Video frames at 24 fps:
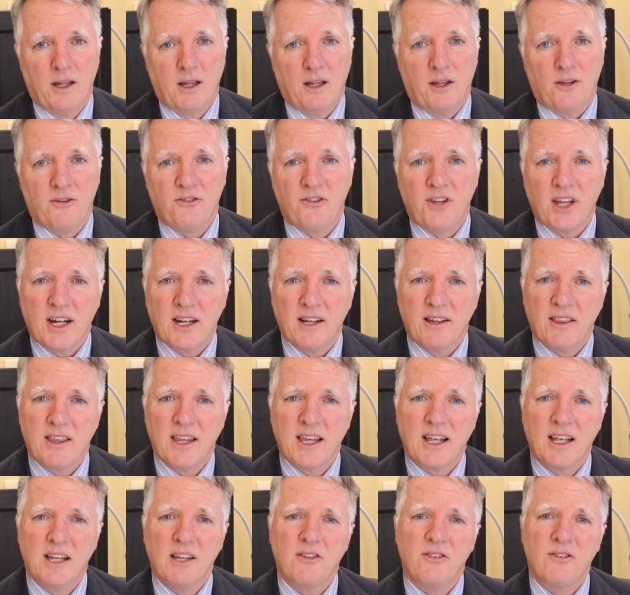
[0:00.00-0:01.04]
The second
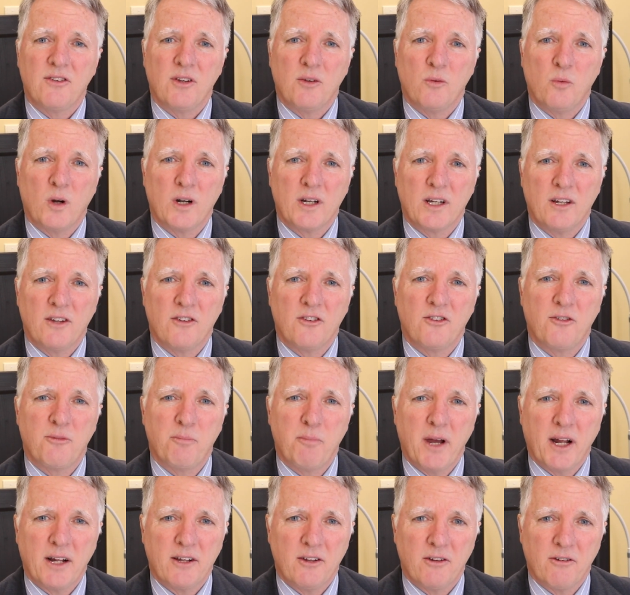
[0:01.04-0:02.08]
thing is you want to
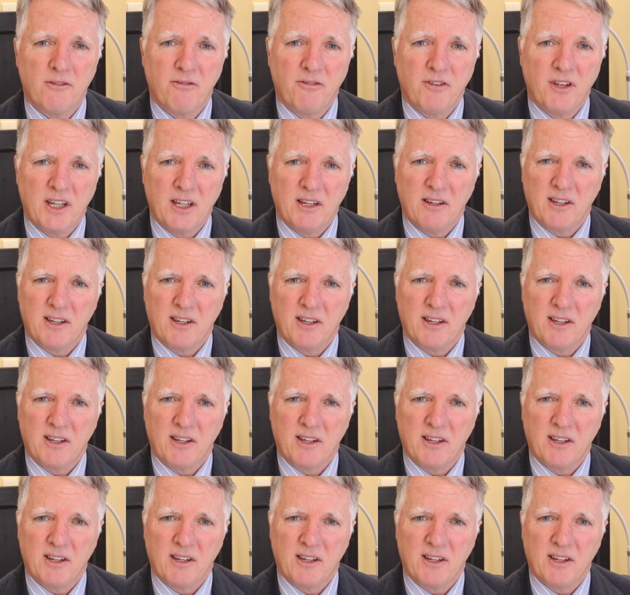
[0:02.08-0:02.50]
inspect your feet